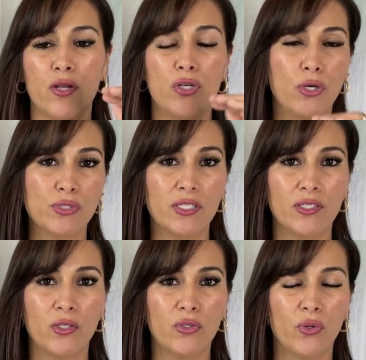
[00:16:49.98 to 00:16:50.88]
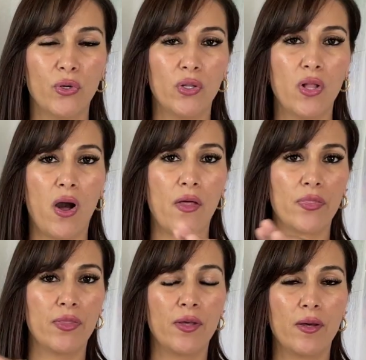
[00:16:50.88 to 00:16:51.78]
no silicone oil
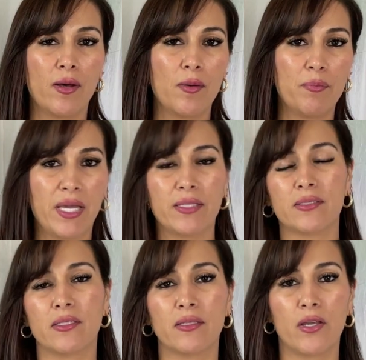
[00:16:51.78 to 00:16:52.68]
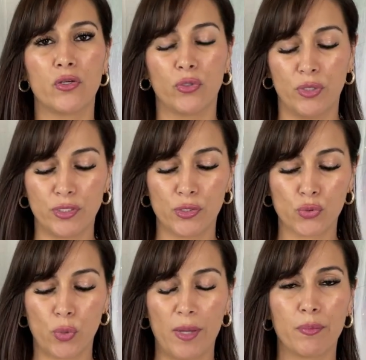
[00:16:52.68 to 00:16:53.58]
on the paint that you're going to
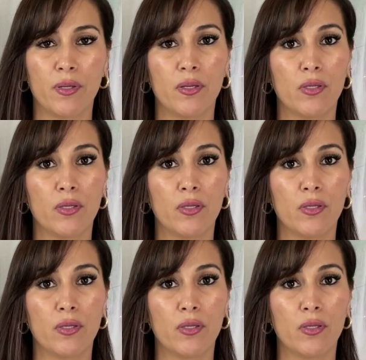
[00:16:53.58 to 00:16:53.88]
swipe